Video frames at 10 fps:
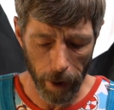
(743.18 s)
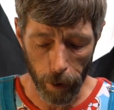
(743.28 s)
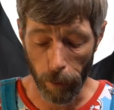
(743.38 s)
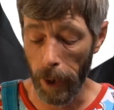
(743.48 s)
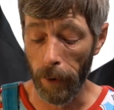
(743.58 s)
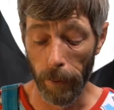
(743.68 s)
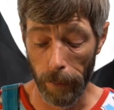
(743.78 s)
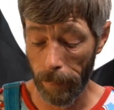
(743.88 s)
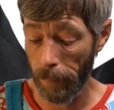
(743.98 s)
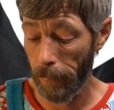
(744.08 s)

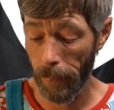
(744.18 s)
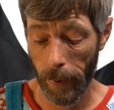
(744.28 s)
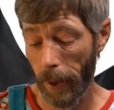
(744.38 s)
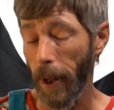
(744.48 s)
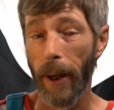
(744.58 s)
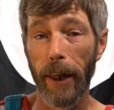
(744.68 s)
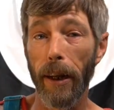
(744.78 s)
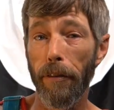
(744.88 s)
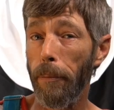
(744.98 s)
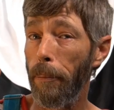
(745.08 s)
Crinkle, I
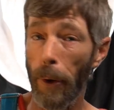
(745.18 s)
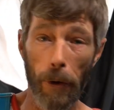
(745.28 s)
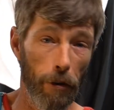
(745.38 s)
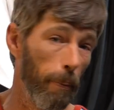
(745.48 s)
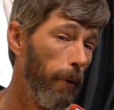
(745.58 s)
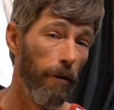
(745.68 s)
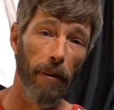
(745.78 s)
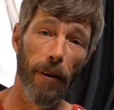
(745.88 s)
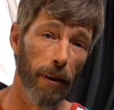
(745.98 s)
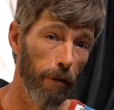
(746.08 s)
gave them bonus points
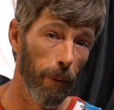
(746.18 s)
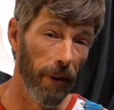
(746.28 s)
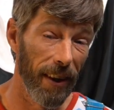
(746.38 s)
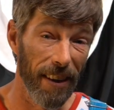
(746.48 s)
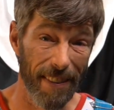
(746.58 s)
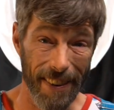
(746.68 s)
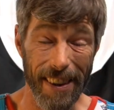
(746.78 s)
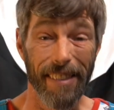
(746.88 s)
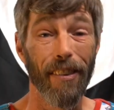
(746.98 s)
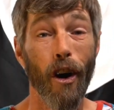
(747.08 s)
on this one. These
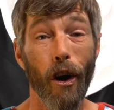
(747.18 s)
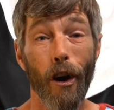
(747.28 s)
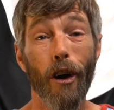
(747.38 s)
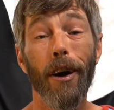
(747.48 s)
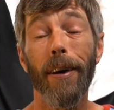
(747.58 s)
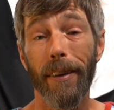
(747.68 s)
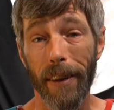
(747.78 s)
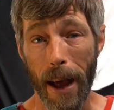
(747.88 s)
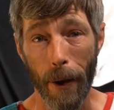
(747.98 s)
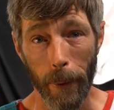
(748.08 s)
things are
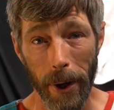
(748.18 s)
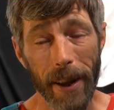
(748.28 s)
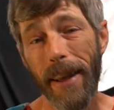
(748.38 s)
loud.